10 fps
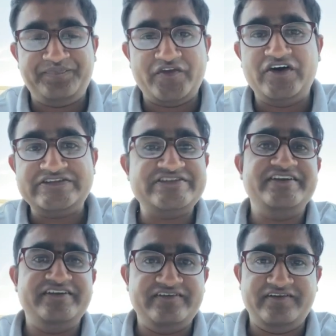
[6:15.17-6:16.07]

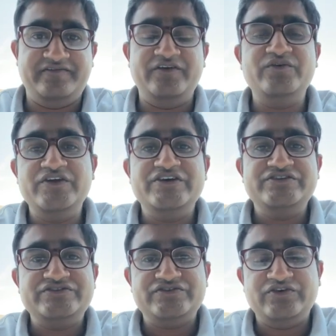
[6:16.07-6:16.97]
on-site interview.
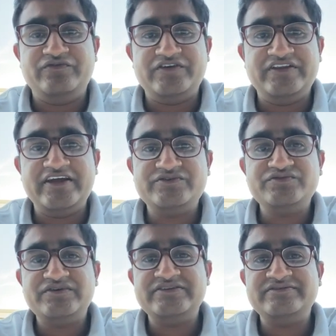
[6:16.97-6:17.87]
So for that
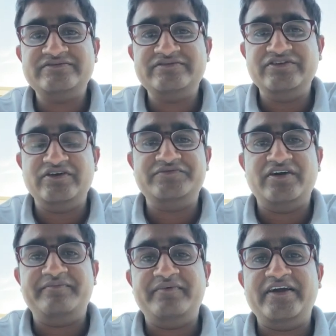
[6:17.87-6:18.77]
one, you have
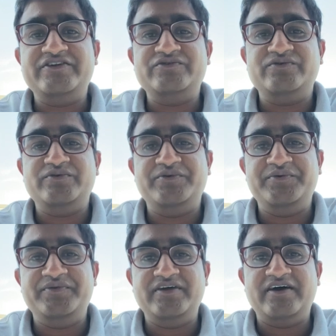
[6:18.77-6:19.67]
to apply
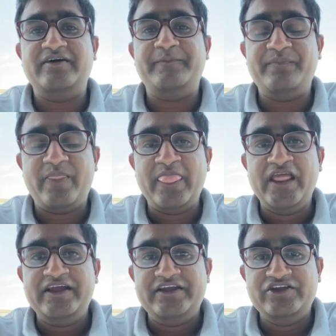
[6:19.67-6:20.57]
to the
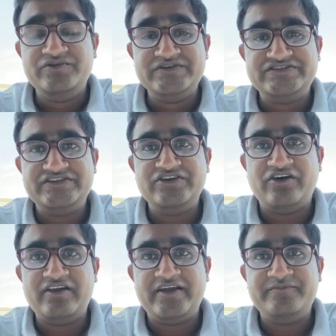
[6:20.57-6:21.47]
university
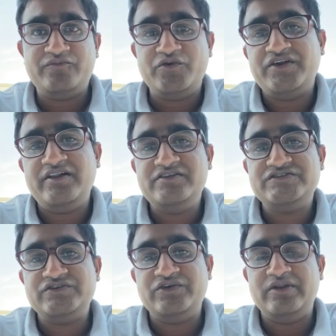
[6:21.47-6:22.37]
online portal.
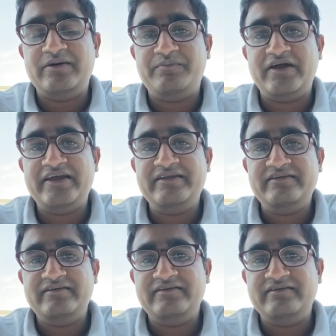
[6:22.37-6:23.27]
So you'll apply,
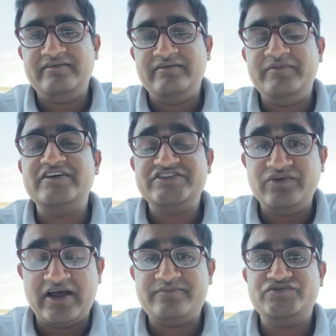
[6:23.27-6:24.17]
because
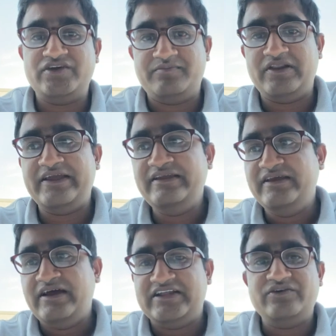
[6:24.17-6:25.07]
you have to apply,
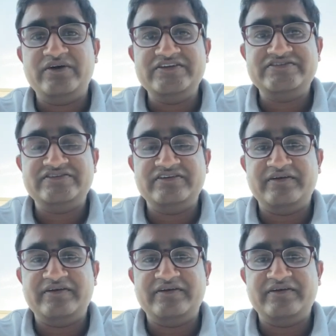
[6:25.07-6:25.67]
otherwise